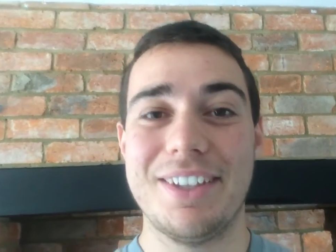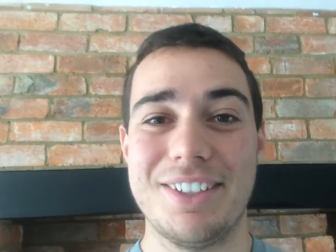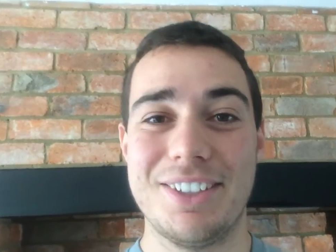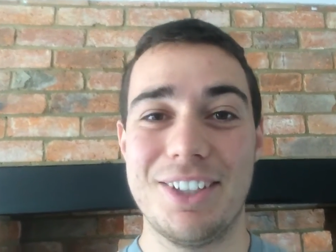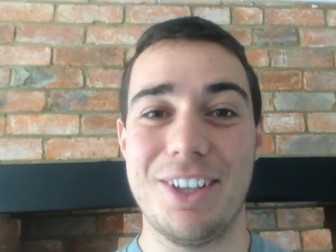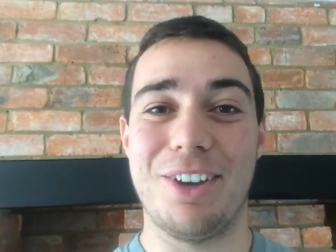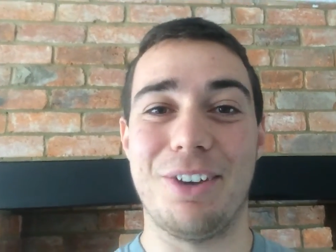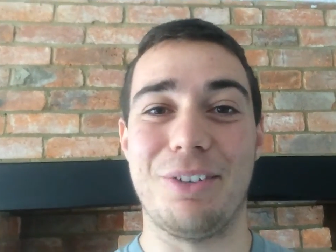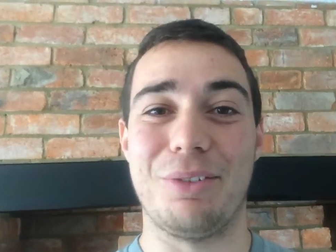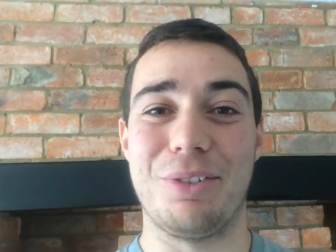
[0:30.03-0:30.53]

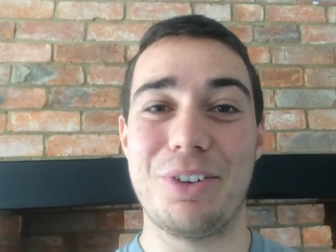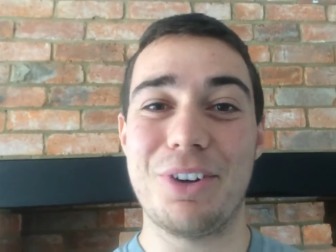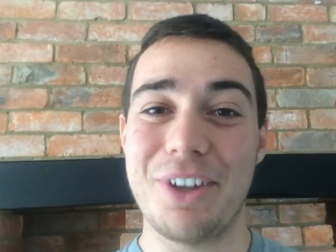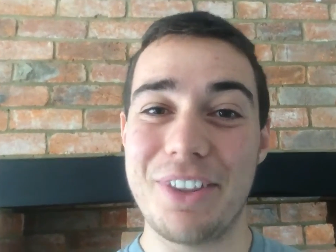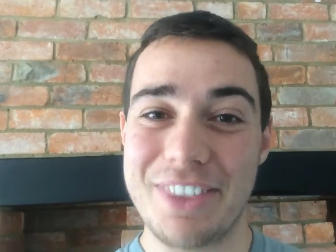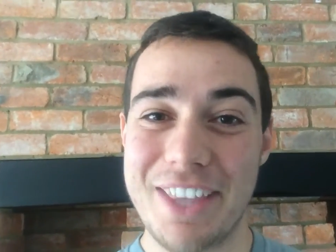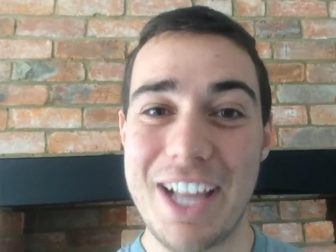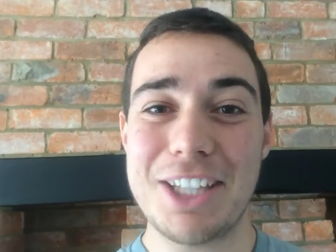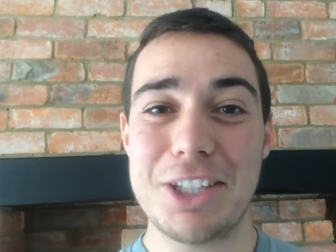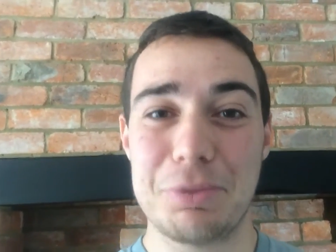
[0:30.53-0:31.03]
So,
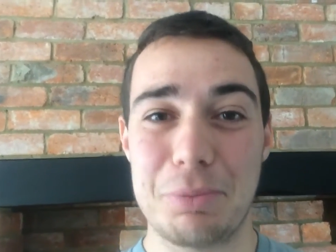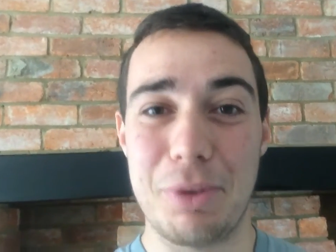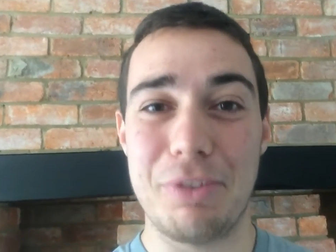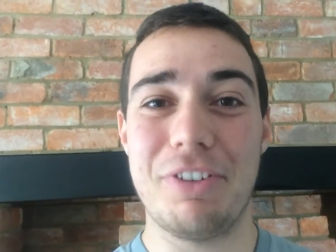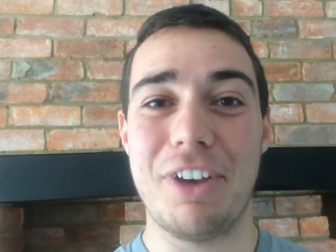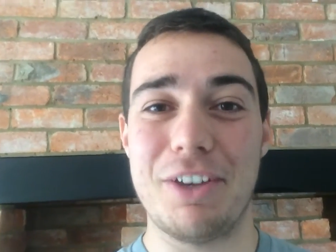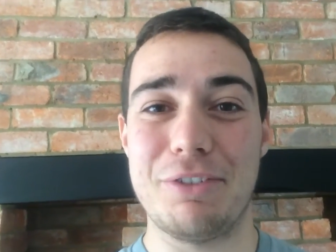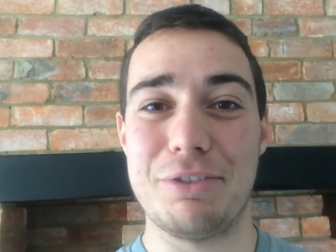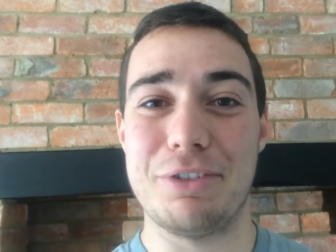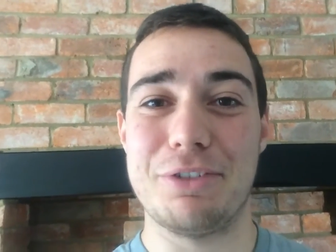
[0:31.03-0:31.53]
got that to be
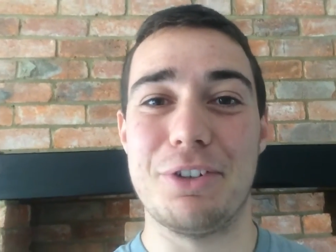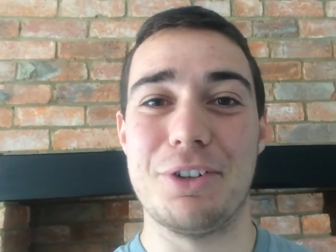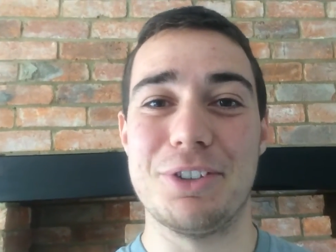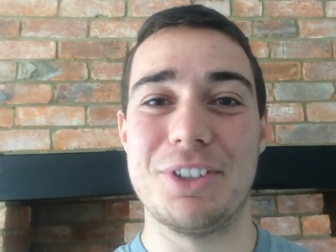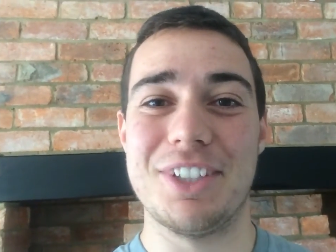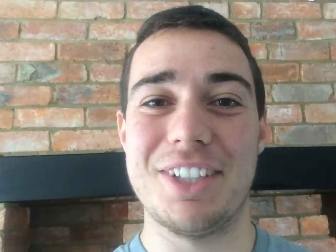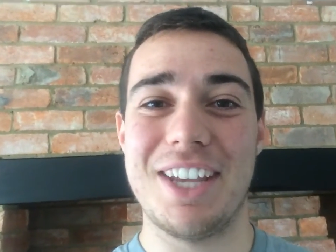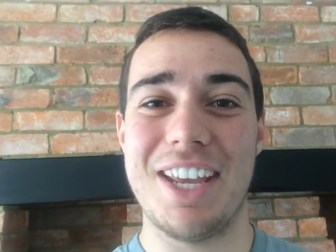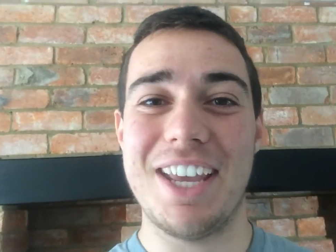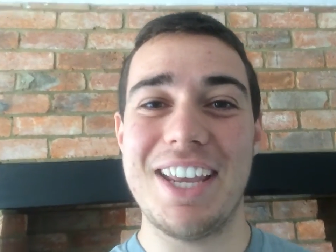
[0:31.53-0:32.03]
thankful for
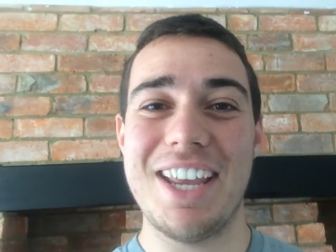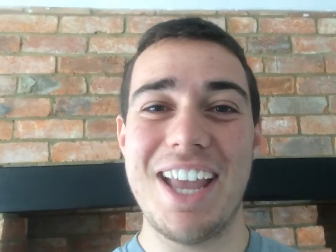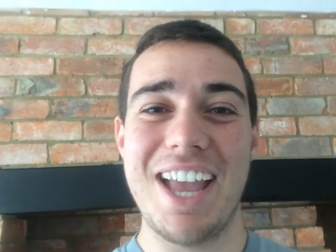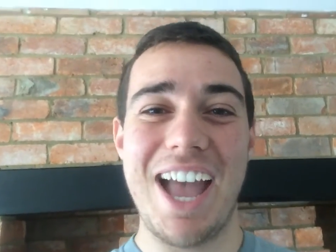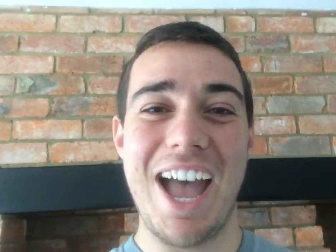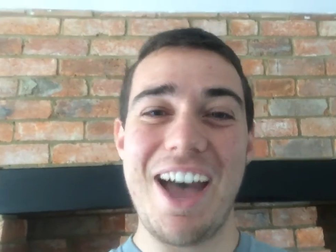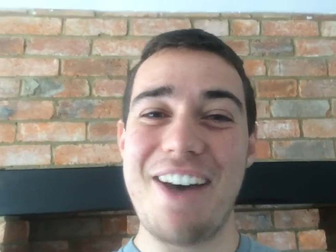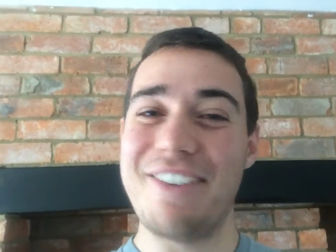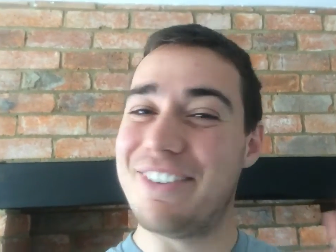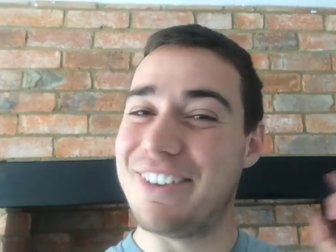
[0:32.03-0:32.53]
today.
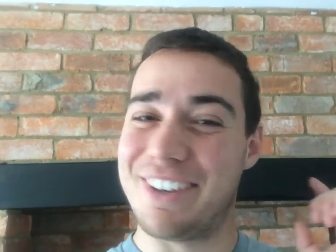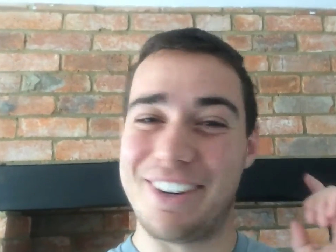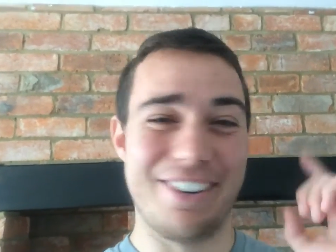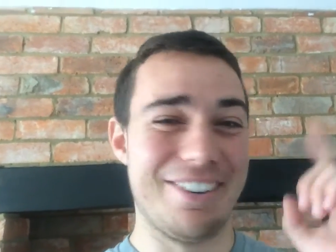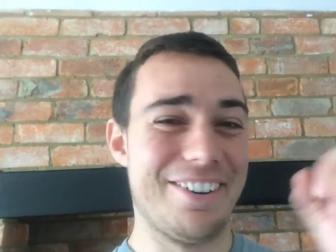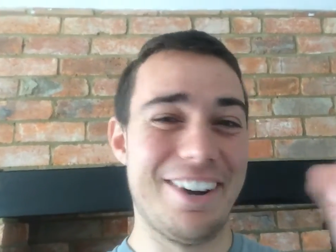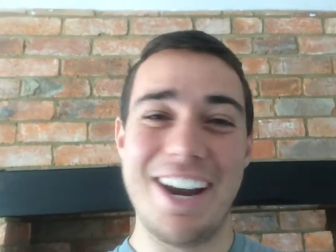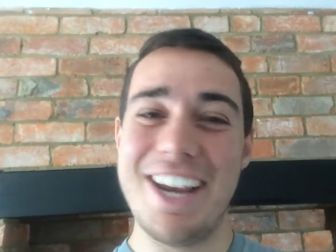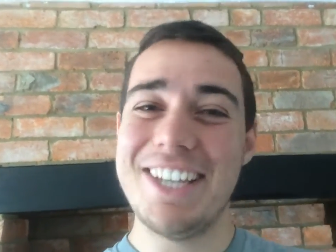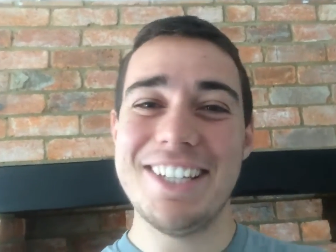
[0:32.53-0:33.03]
Have a
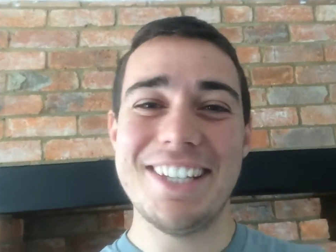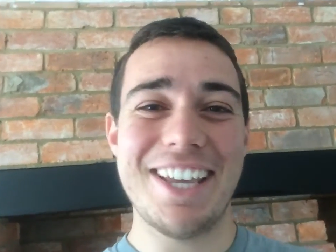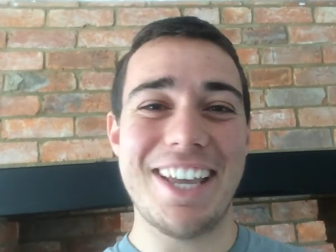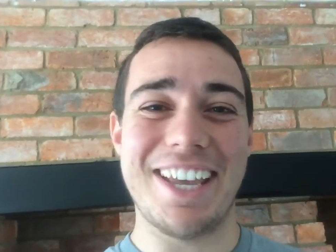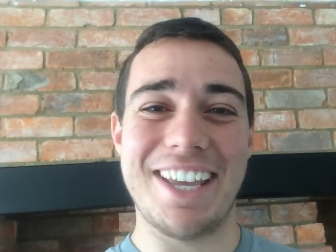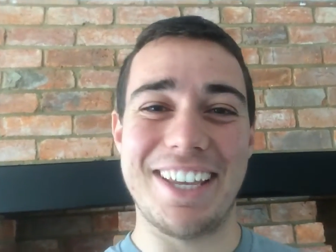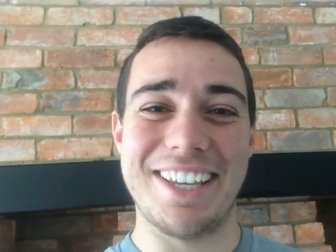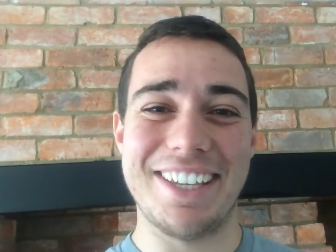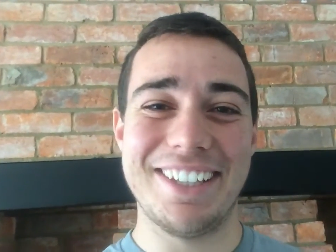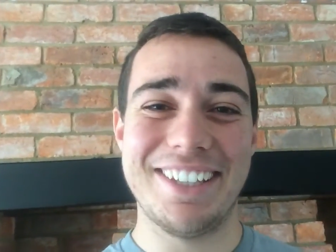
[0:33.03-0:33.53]
great
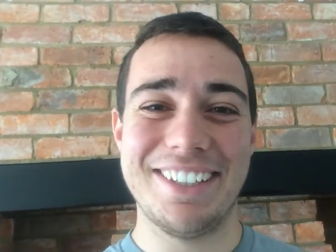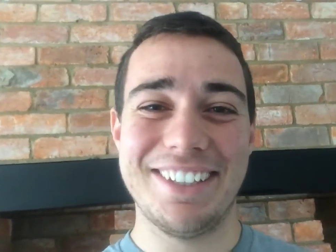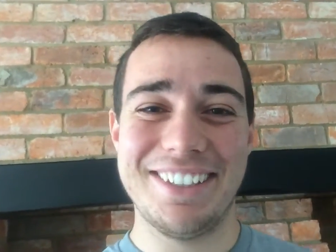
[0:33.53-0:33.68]
day.